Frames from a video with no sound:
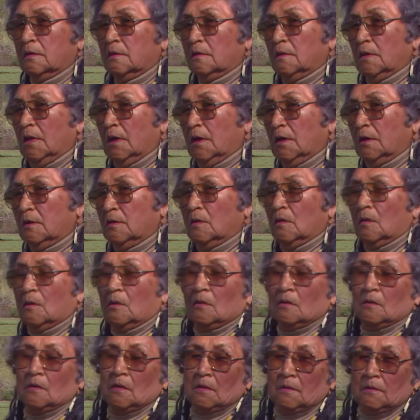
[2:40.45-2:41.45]
right,
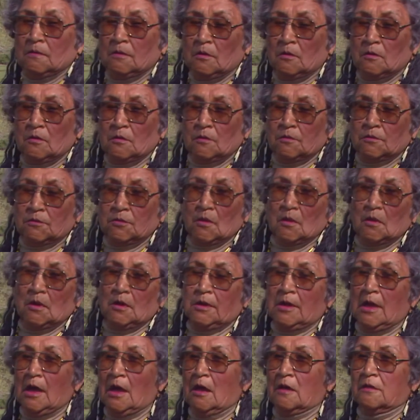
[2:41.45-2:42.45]
no, no
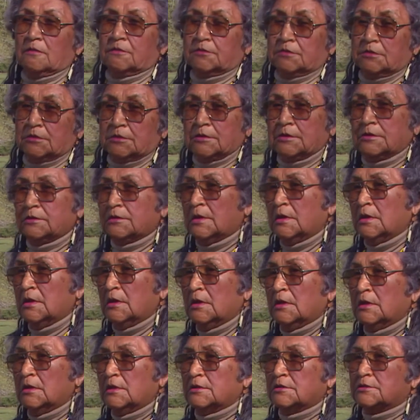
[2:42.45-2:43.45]
toilet house in,
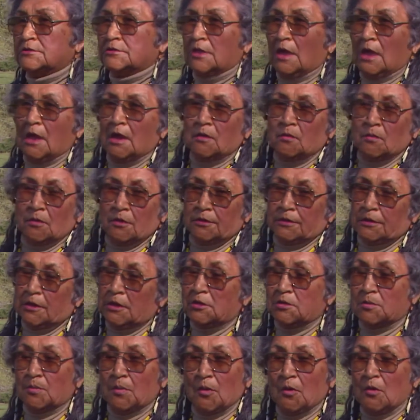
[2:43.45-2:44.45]
inside what
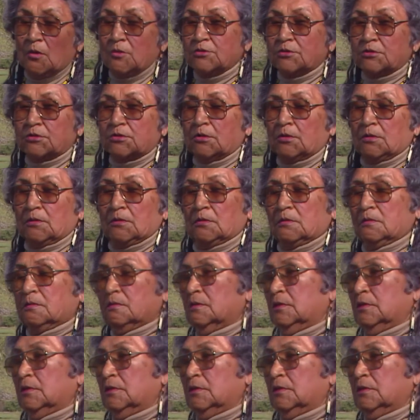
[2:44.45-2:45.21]
they're supposed to.